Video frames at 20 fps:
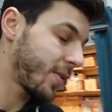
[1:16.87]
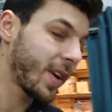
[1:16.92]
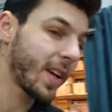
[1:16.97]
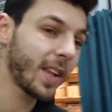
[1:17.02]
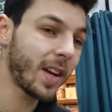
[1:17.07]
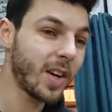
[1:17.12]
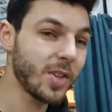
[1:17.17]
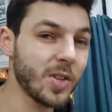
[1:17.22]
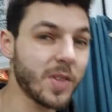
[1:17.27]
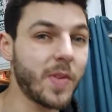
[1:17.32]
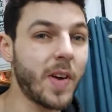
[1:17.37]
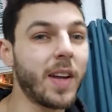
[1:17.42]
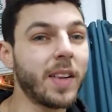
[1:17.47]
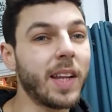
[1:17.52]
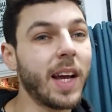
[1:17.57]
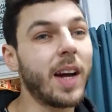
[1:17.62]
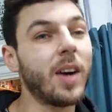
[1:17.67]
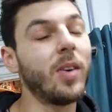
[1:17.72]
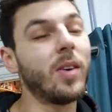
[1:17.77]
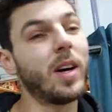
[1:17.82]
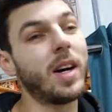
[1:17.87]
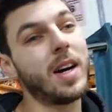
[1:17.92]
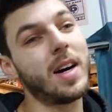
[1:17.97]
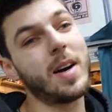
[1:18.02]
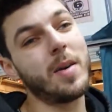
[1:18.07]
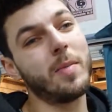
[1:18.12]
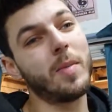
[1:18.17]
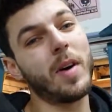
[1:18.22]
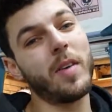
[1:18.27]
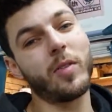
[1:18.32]
thing that I just found out,
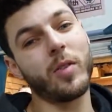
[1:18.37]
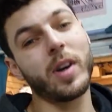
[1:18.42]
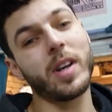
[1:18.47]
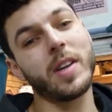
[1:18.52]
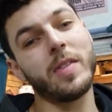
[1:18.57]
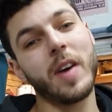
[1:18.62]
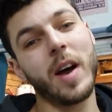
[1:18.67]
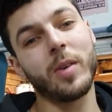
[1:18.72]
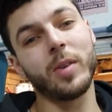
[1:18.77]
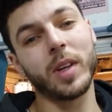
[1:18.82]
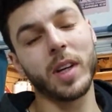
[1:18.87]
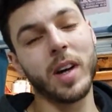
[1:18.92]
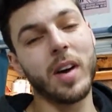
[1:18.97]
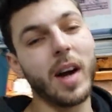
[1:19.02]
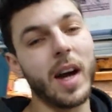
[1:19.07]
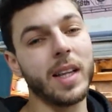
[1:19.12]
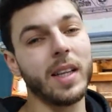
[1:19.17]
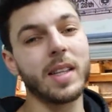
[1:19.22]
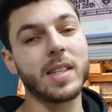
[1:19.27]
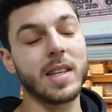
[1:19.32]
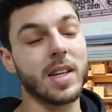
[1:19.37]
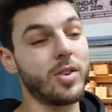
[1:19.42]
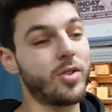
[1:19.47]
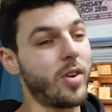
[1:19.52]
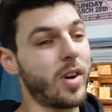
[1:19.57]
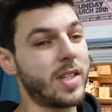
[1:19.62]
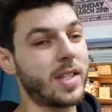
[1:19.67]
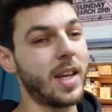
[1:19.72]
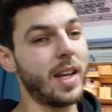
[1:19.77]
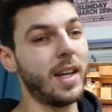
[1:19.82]
um, I've already found a guy that's
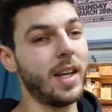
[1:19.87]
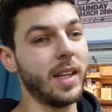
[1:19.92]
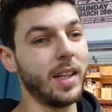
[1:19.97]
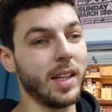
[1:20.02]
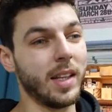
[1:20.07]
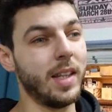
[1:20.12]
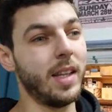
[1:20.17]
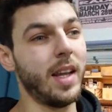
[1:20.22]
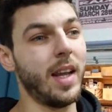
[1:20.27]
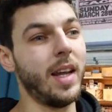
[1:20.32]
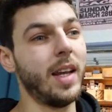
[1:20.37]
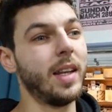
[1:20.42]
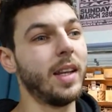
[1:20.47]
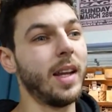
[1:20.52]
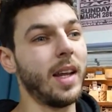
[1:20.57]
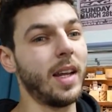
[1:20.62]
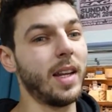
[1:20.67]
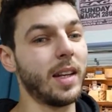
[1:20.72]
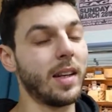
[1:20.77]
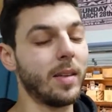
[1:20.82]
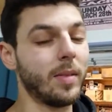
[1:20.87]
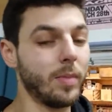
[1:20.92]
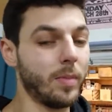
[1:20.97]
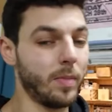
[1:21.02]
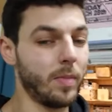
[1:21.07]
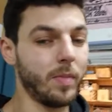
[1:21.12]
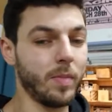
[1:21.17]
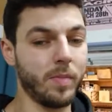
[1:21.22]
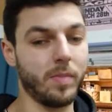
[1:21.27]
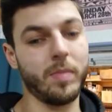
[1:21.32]
interested in, in, in,
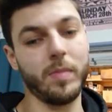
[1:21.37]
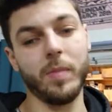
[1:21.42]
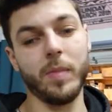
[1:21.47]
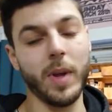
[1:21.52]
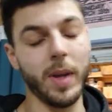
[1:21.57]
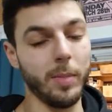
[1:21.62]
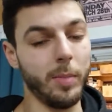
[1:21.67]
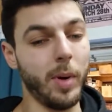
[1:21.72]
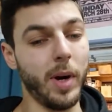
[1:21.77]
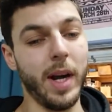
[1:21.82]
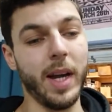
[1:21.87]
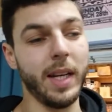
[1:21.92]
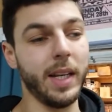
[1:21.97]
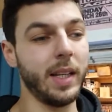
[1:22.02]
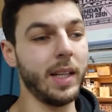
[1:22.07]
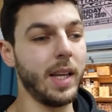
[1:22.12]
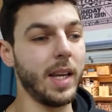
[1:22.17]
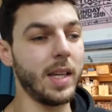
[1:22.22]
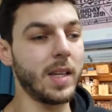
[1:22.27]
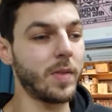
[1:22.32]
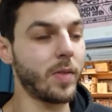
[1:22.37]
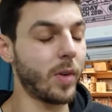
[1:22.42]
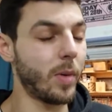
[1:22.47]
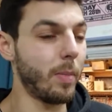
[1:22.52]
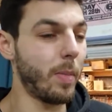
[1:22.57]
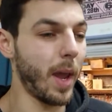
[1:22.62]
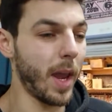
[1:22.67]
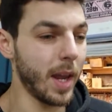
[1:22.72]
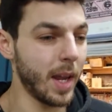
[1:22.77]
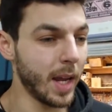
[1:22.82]
in buying these from
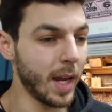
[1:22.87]
me